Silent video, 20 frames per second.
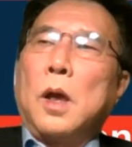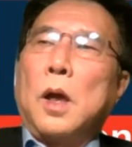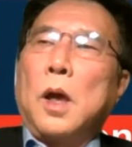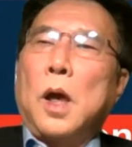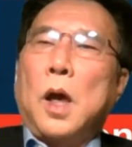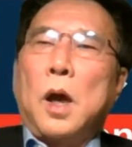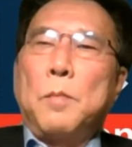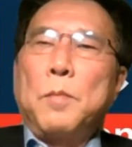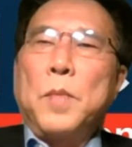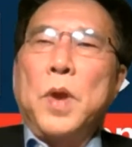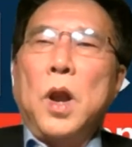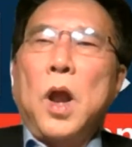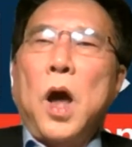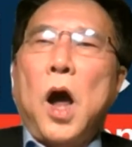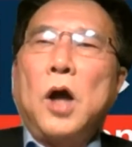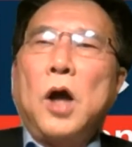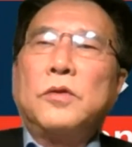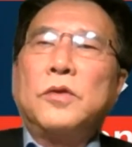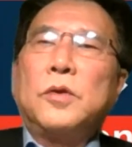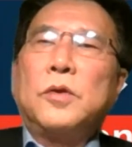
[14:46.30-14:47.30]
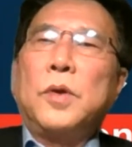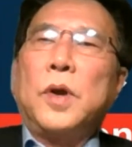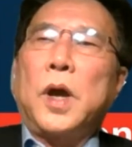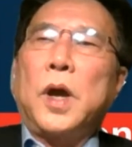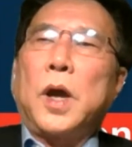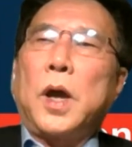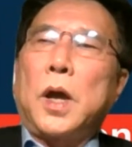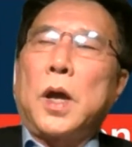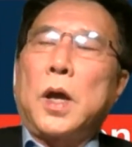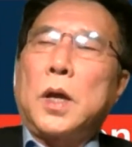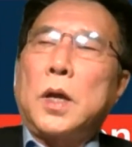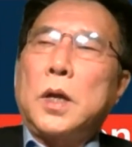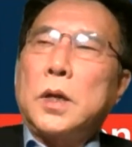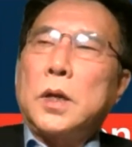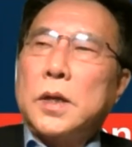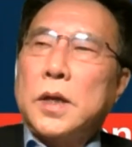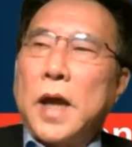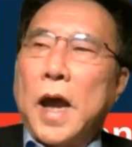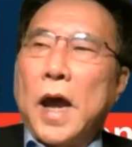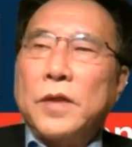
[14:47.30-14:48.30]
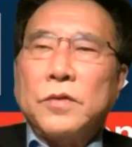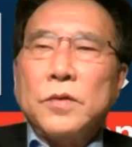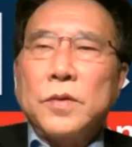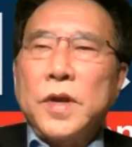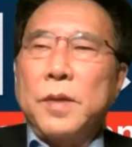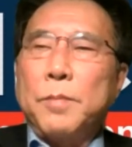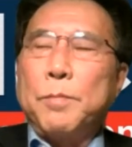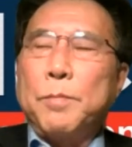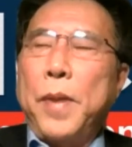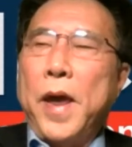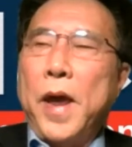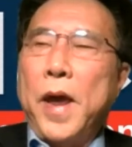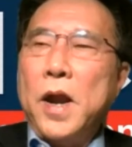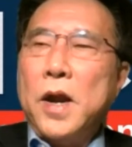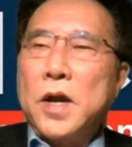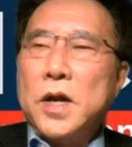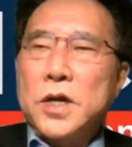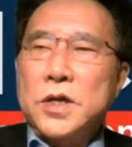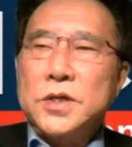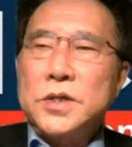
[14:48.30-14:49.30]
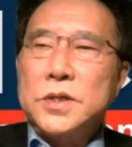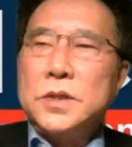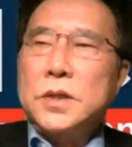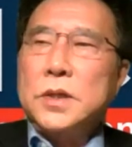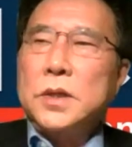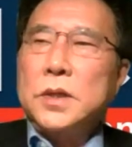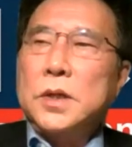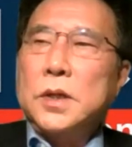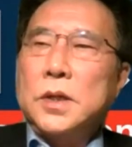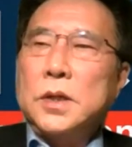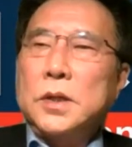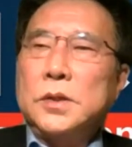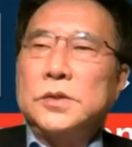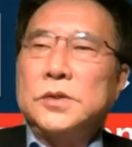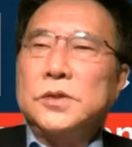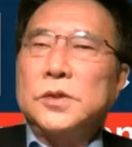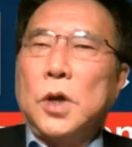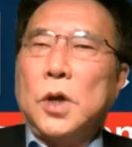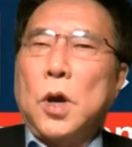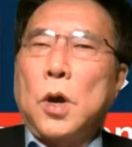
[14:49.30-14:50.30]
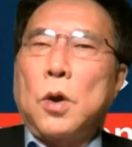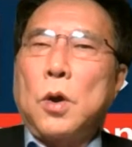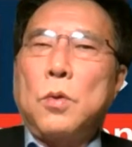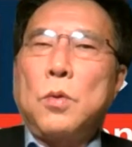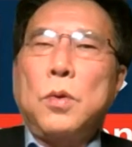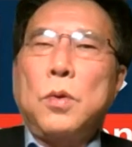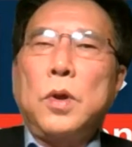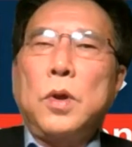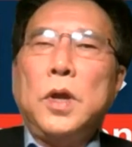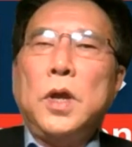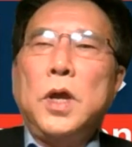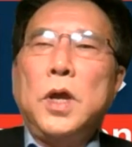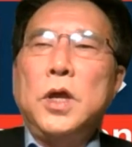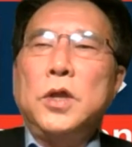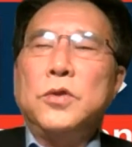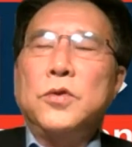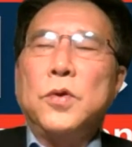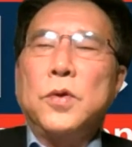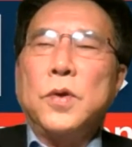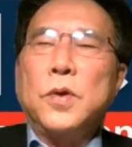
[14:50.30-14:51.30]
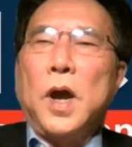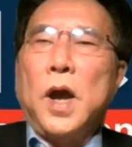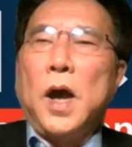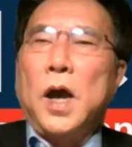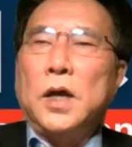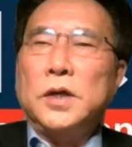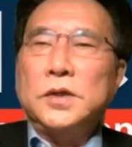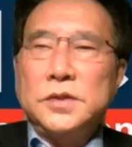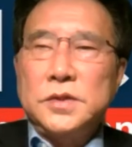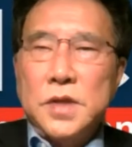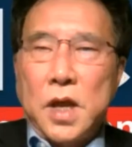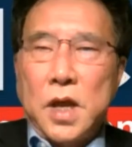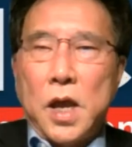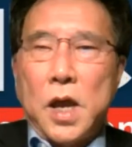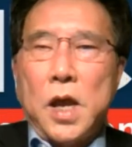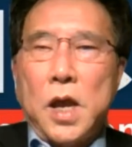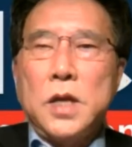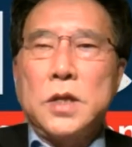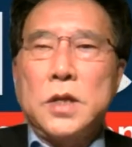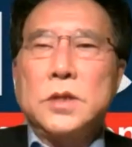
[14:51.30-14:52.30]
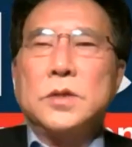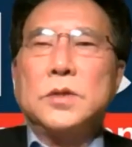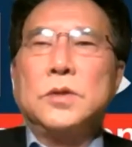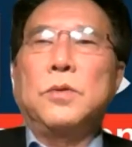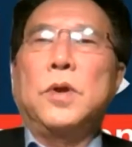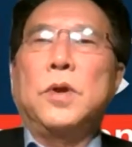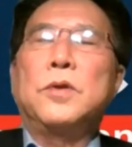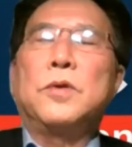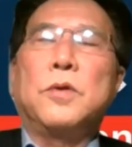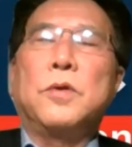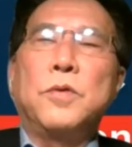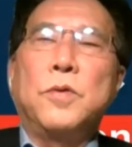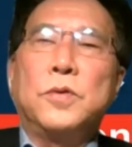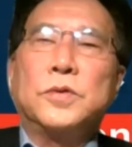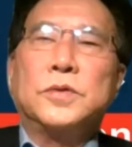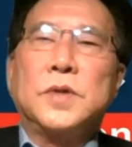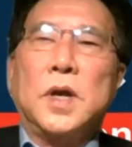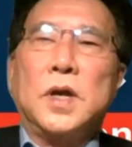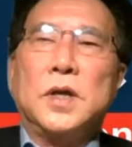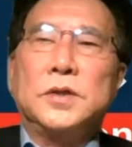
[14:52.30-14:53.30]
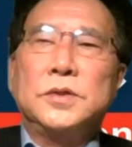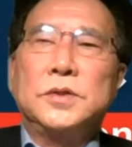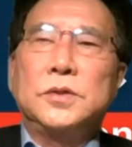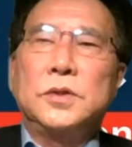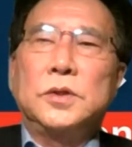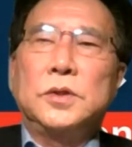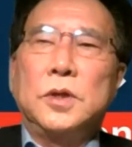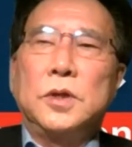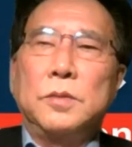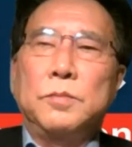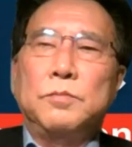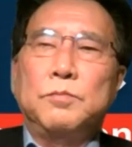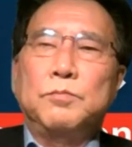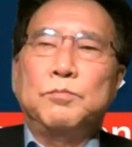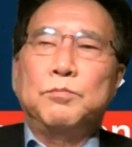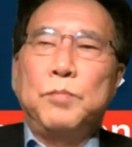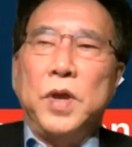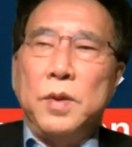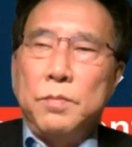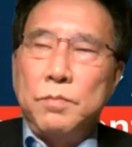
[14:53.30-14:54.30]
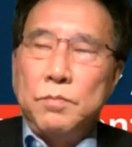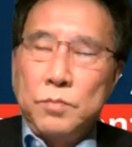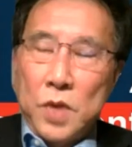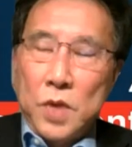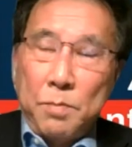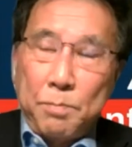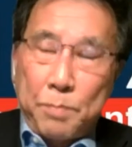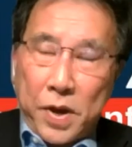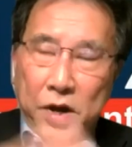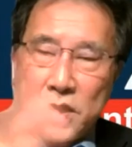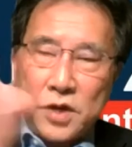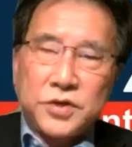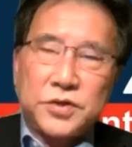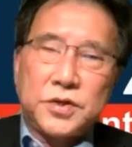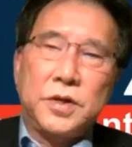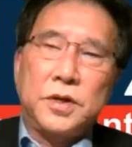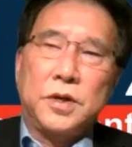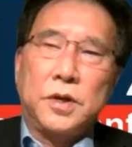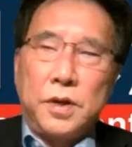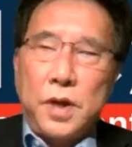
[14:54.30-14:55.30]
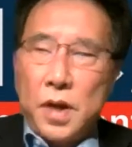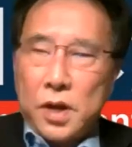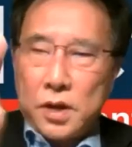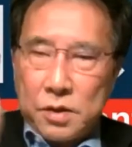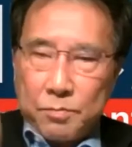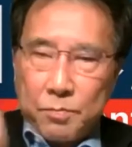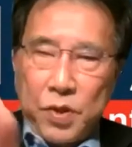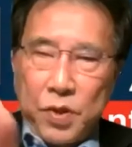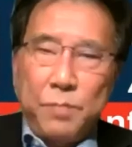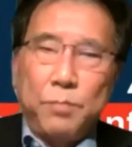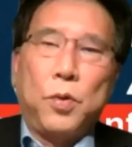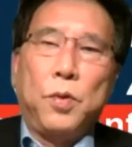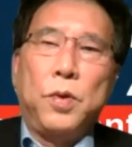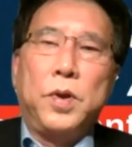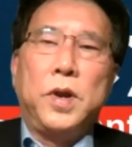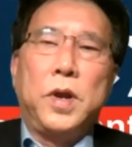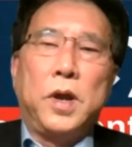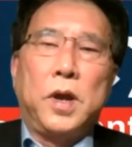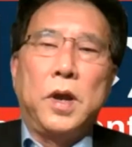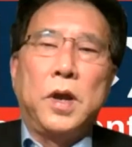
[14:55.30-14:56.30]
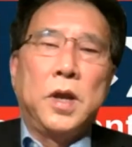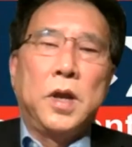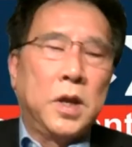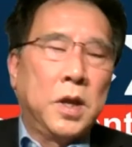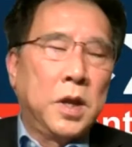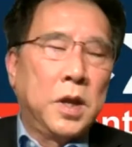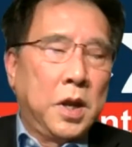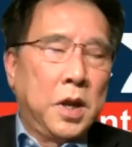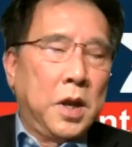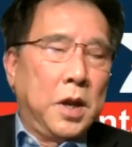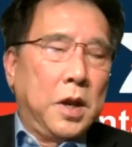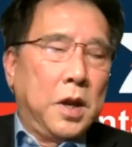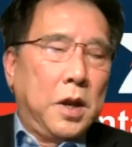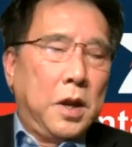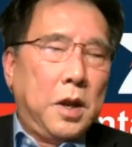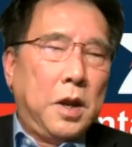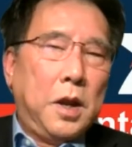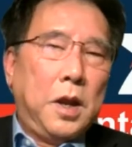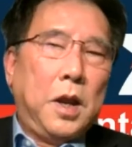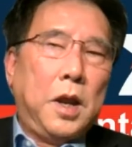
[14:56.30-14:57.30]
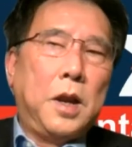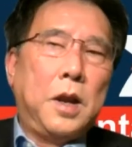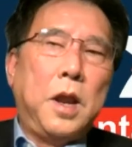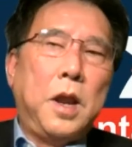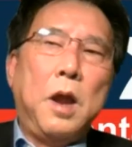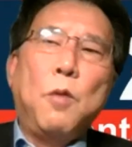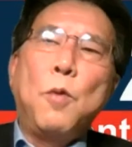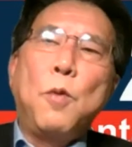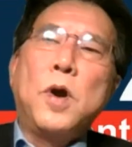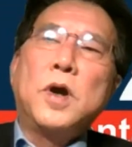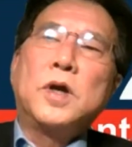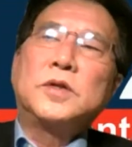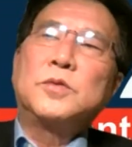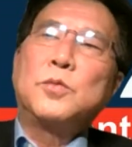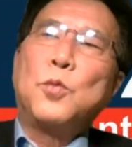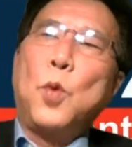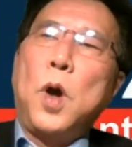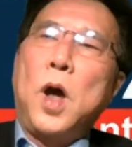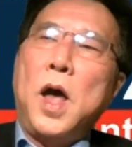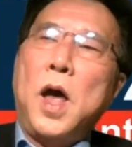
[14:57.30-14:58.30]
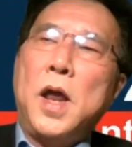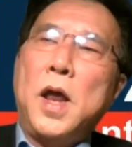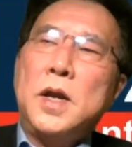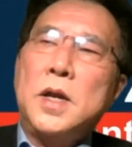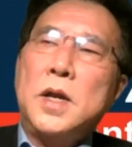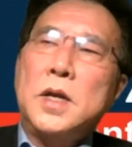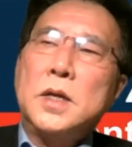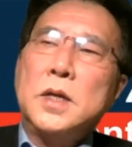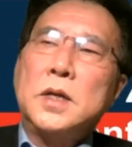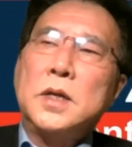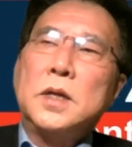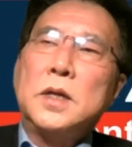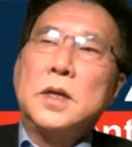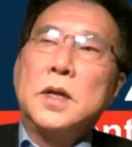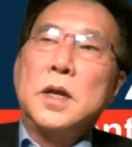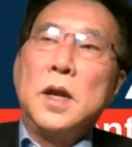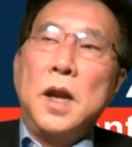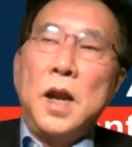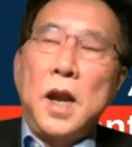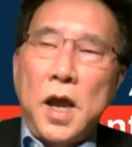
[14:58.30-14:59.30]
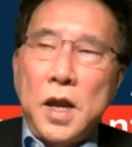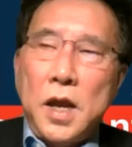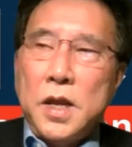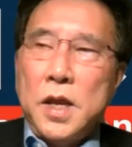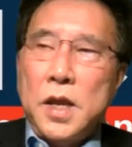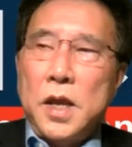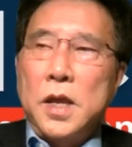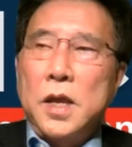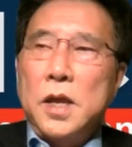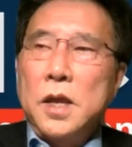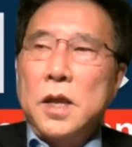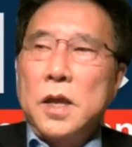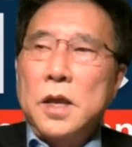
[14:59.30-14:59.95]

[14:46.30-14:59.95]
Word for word: uh, belonged to a Catholic parish. So he took us there to introduce us to the pe- the parishioner, there, the people in there. And there was one lady